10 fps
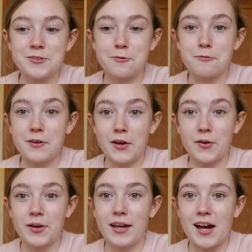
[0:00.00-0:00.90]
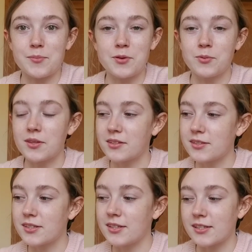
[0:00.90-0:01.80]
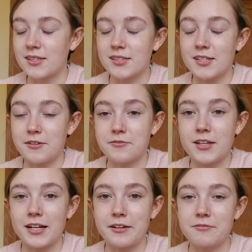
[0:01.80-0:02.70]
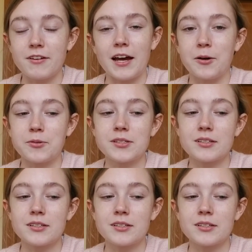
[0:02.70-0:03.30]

very happy with the stuff that I found.